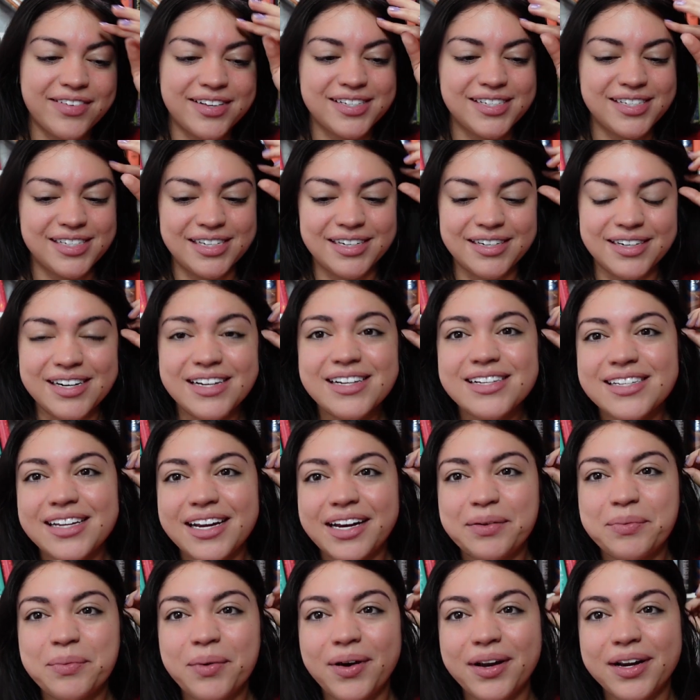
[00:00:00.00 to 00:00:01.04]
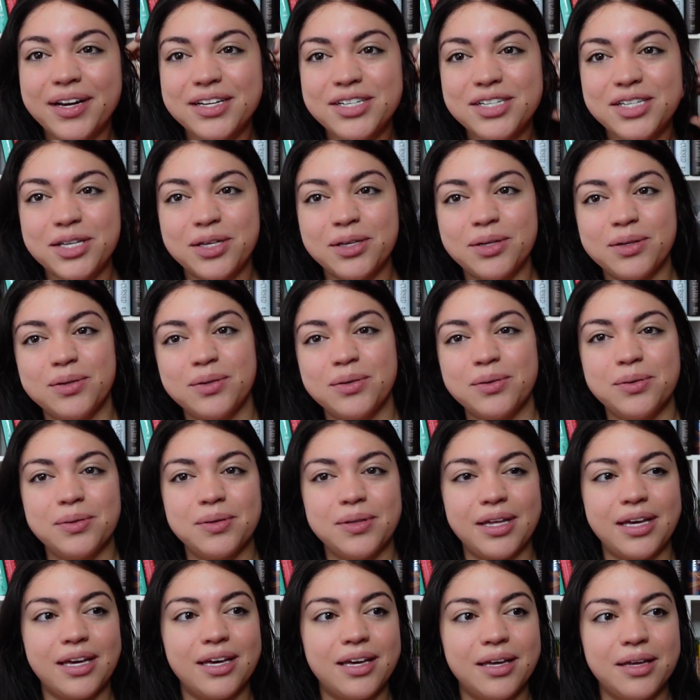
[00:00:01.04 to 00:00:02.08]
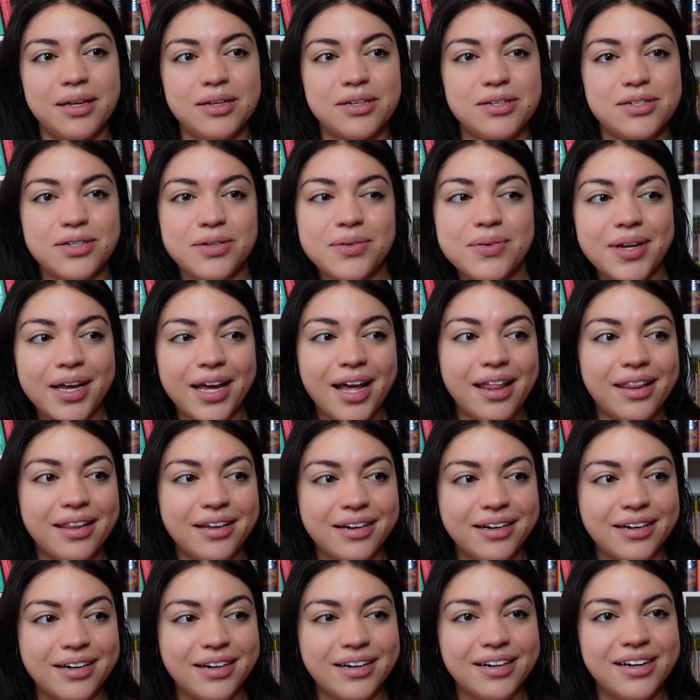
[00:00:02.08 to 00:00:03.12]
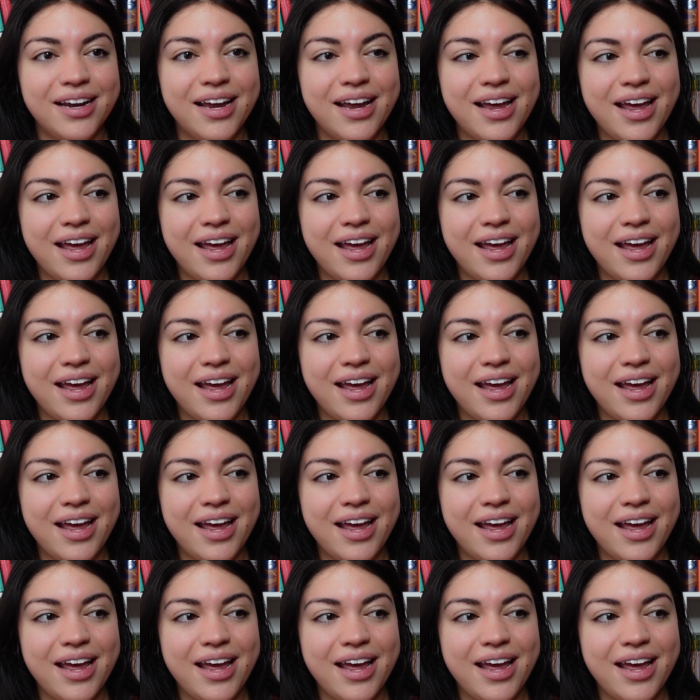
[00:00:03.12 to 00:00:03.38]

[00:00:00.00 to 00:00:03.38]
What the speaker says: a series that I want to do together